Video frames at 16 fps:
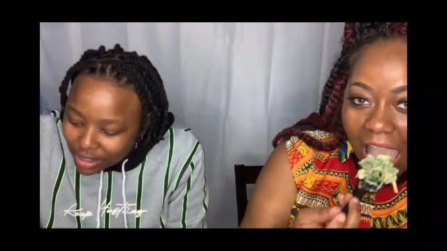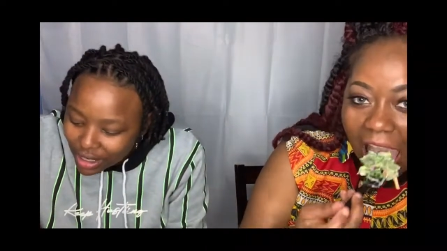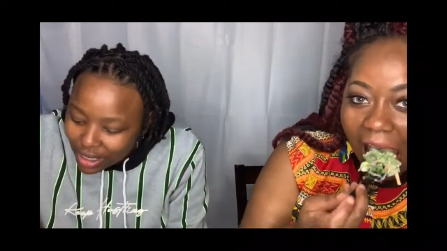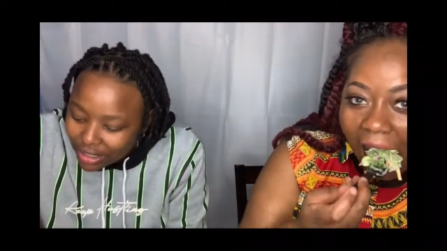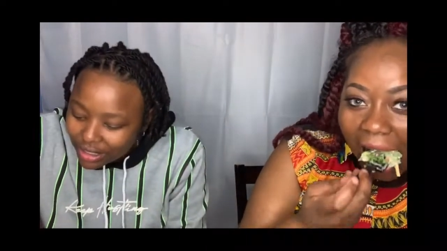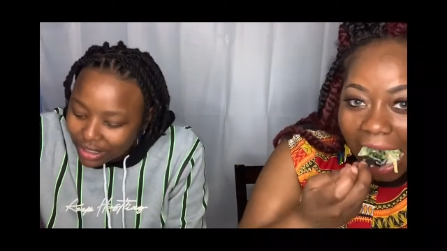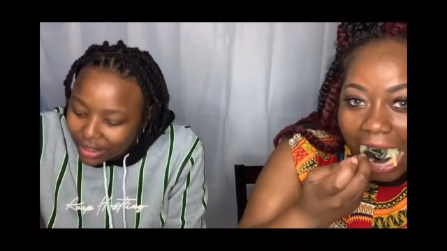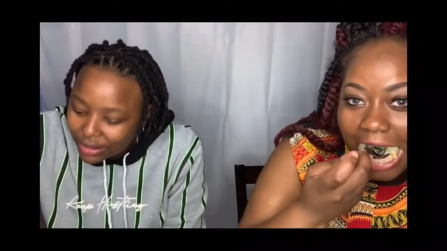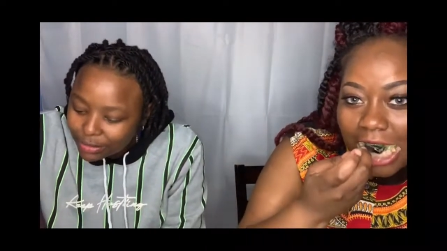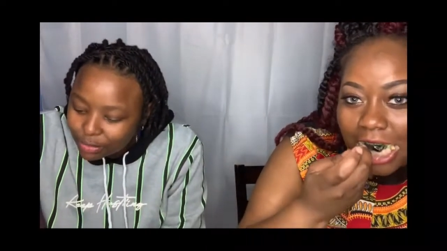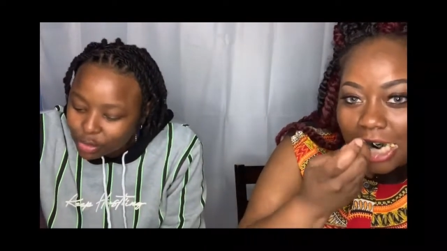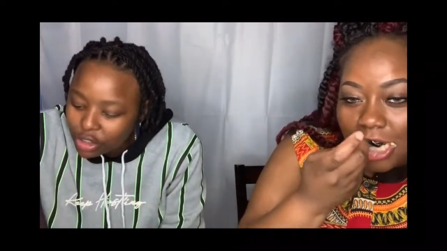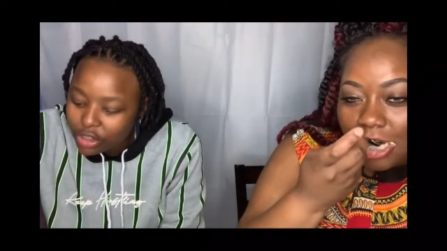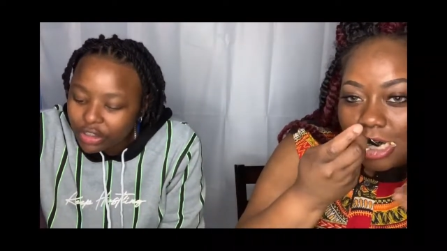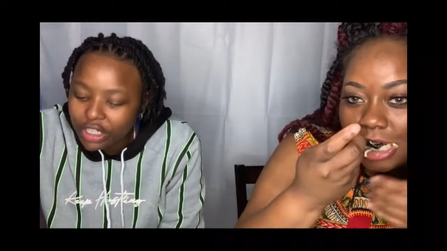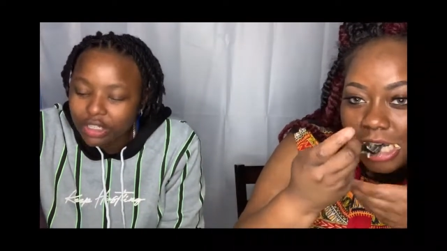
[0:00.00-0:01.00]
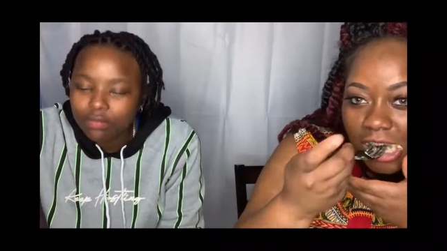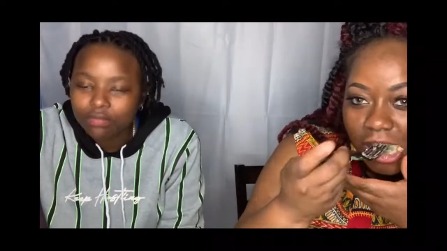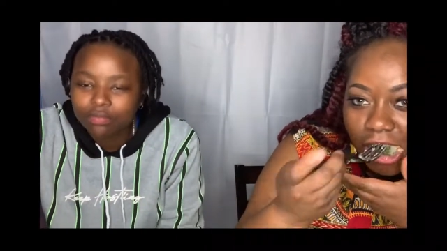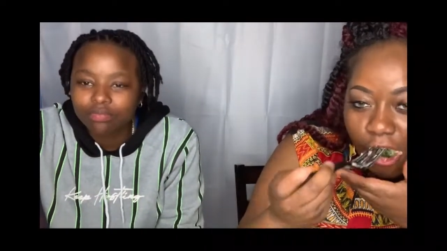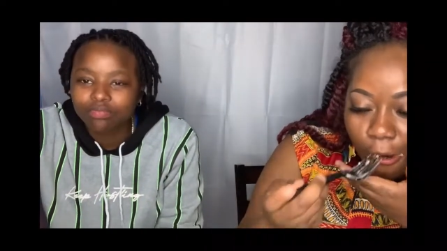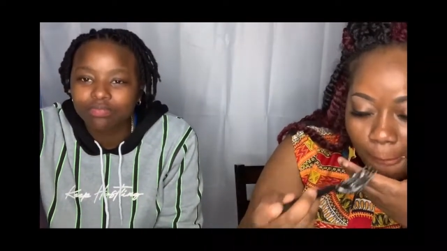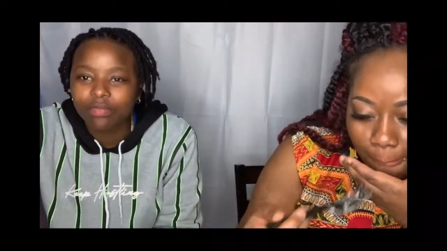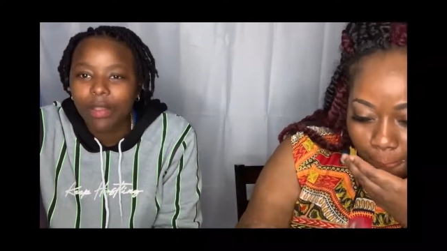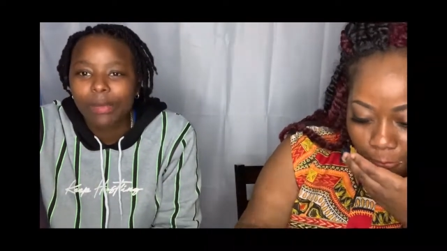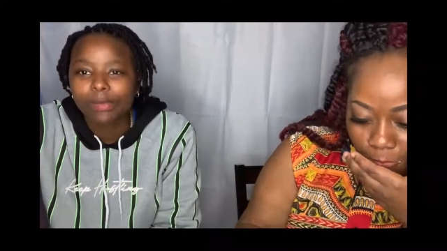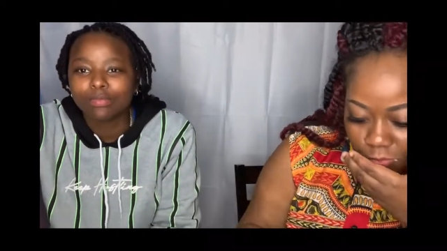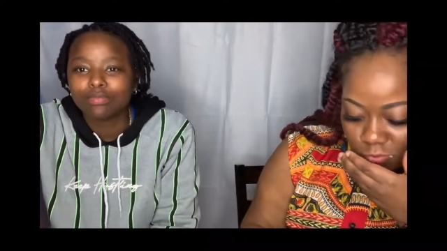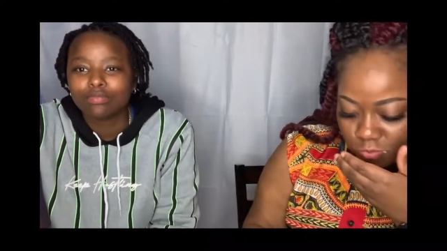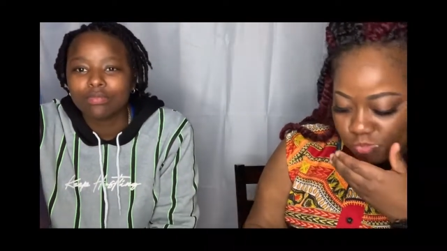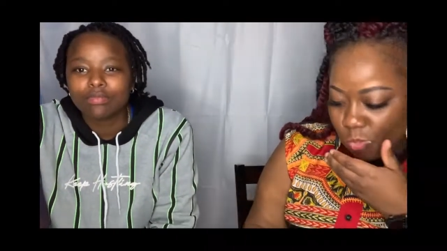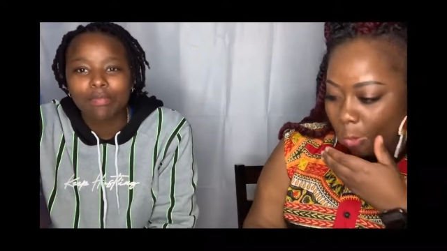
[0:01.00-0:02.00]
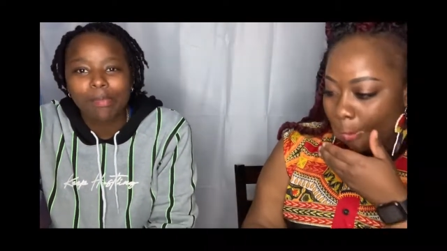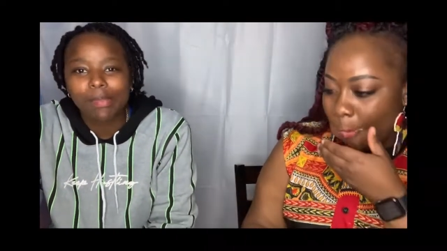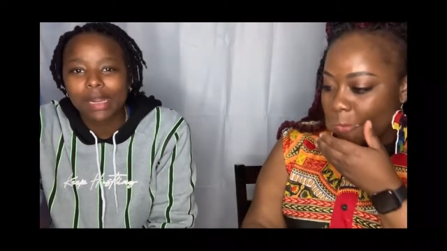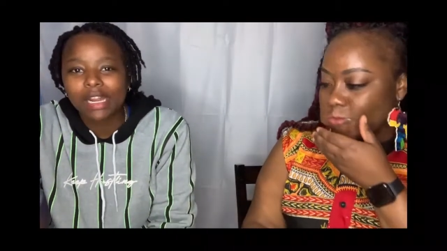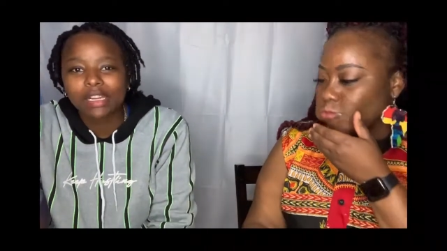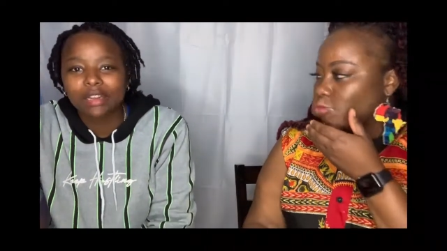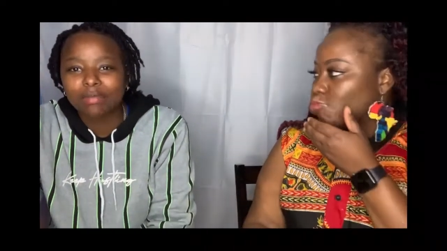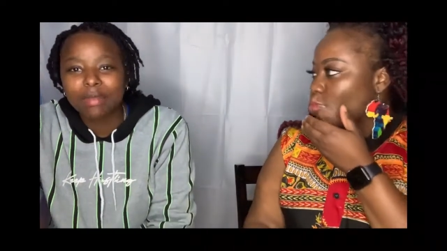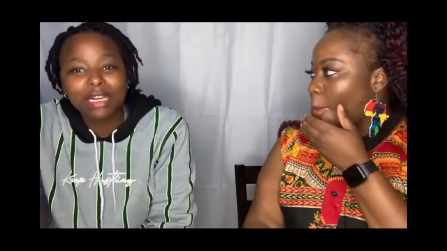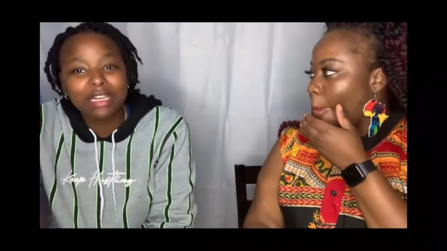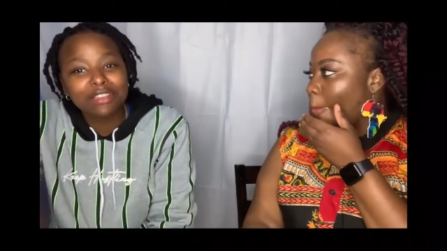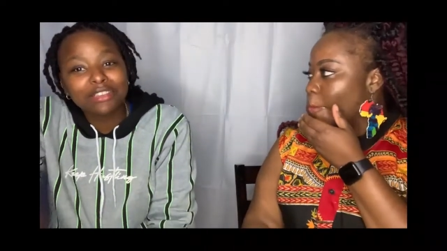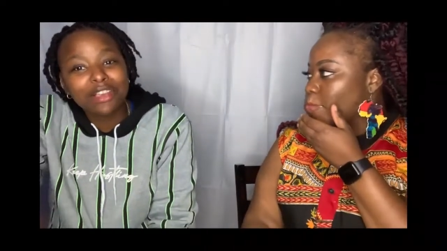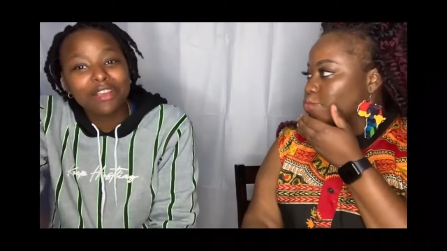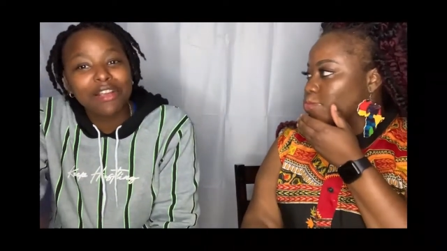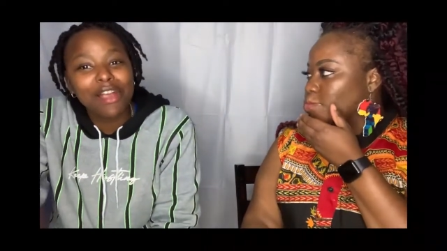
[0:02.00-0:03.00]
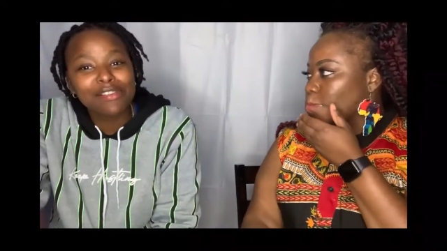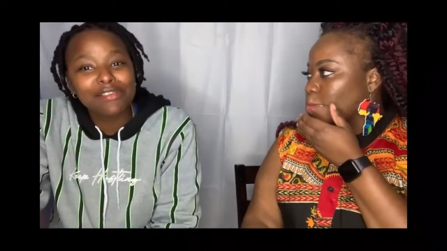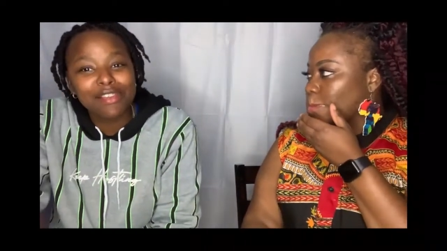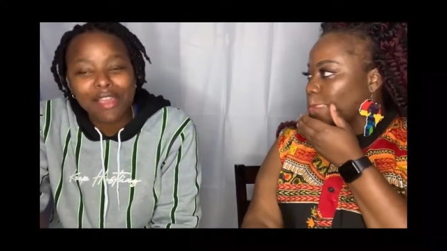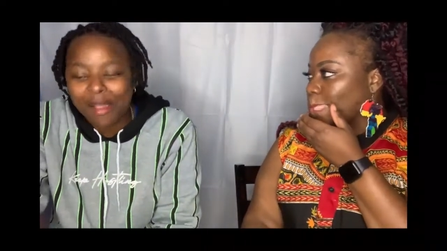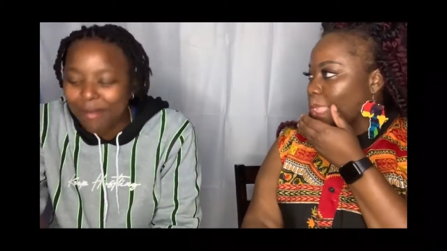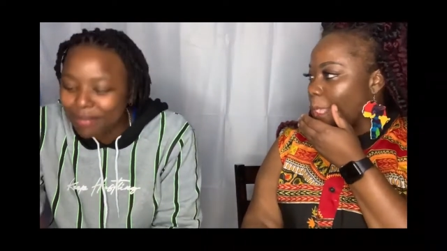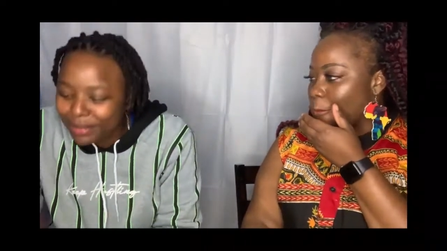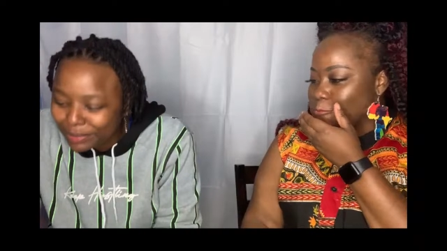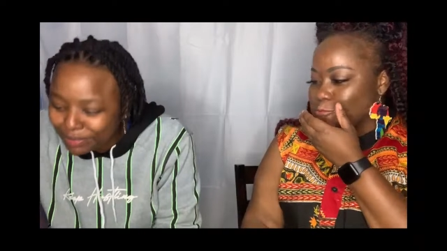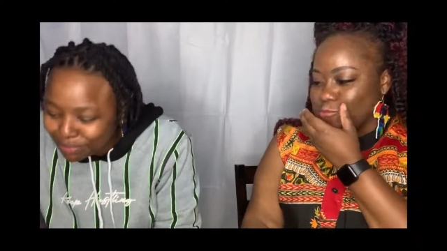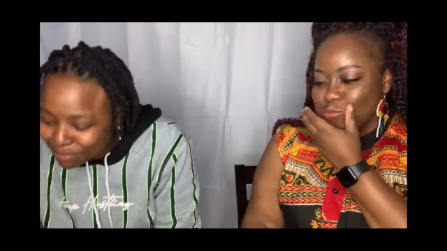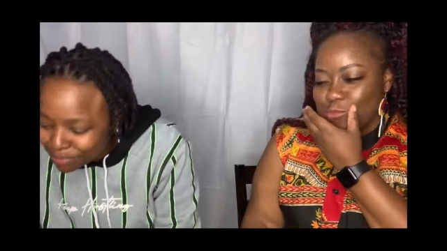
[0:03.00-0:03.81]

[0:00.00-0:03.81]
Speaker 1: goddamn, we're gonna get. Mm, I didn't mean to say goddamn, but